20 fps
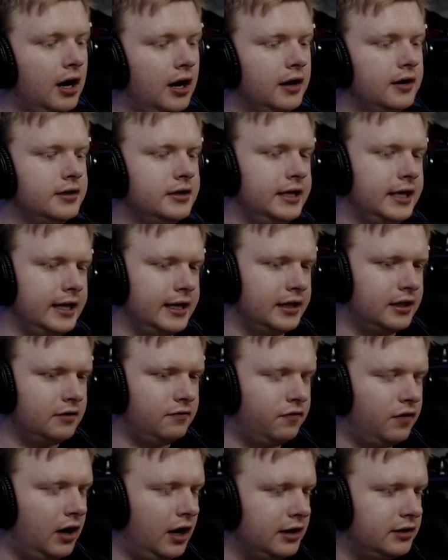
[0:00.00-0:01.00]
yeah, the
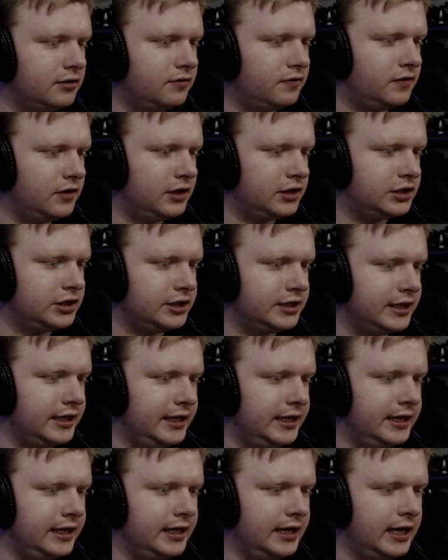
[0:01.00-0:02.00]
final version
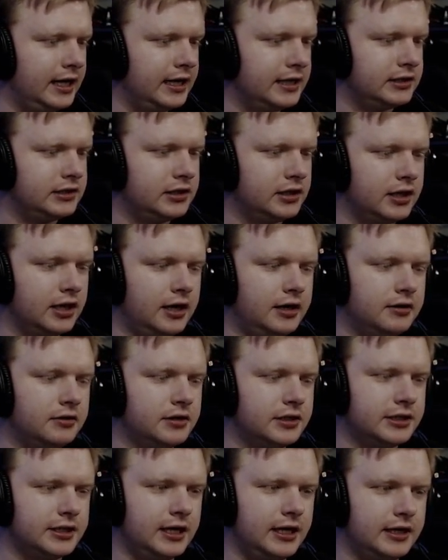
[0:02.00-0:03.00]
here has the Kyle
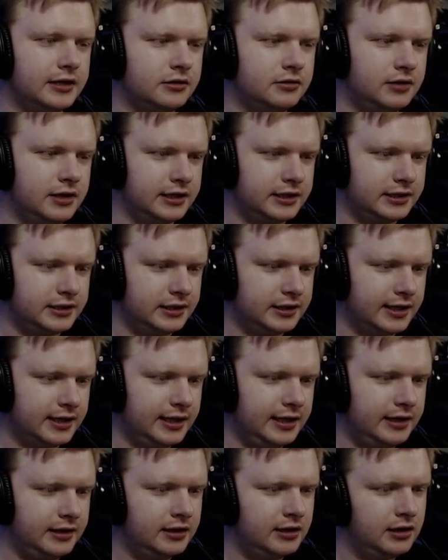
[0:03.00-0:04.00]
Katarn crest in
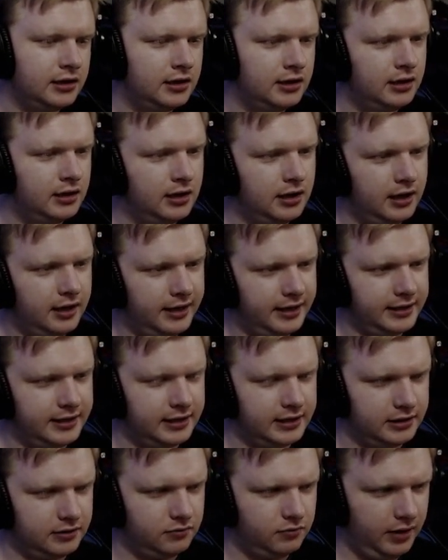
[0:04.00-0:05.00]
there. And
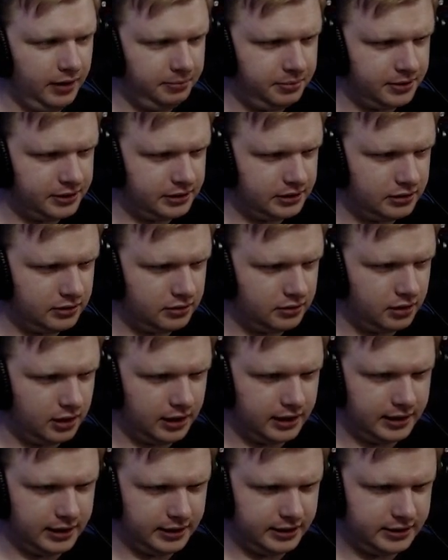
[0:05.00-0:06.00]
then the weapons look
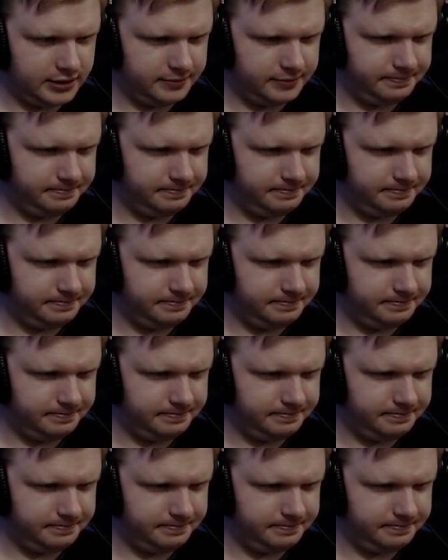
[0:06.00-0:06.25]
like this.